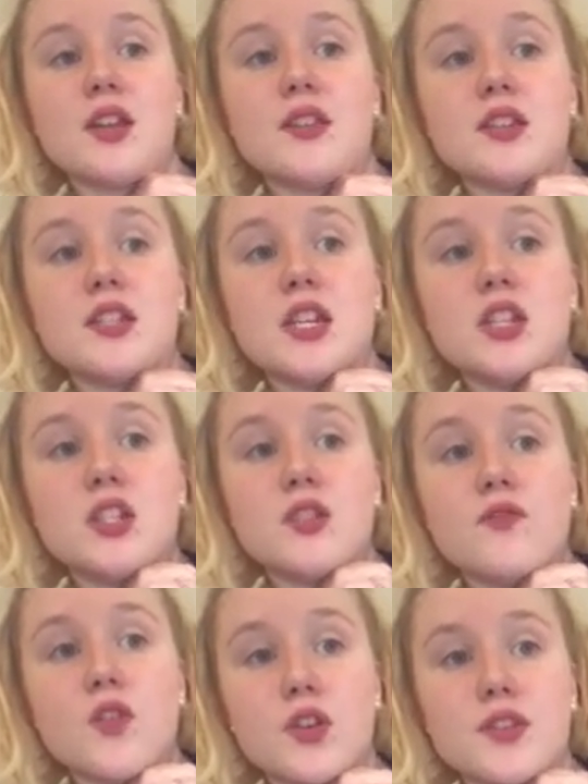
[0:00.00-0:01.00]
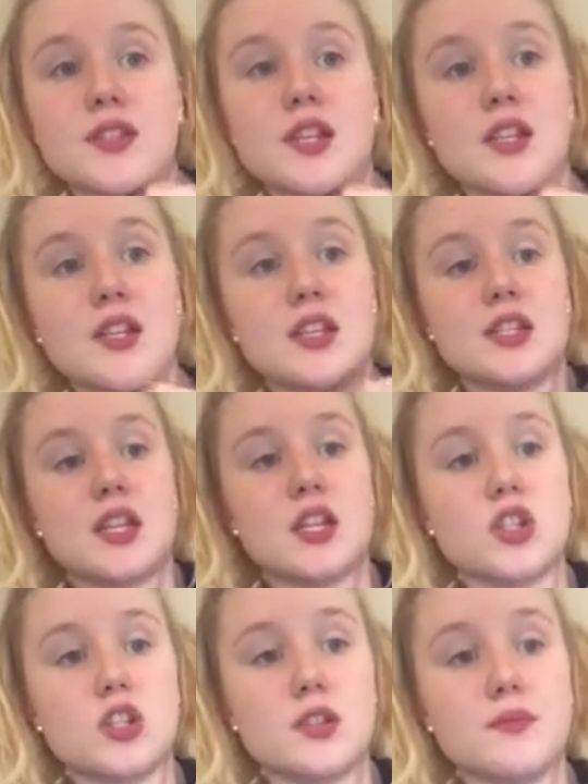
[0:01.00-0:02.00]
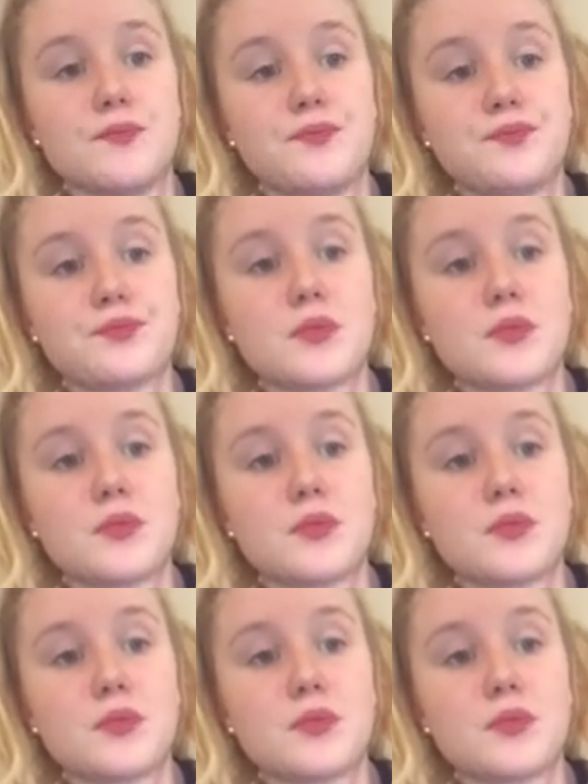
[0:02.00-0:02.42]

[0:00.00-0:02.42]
in the teaching focus and intention.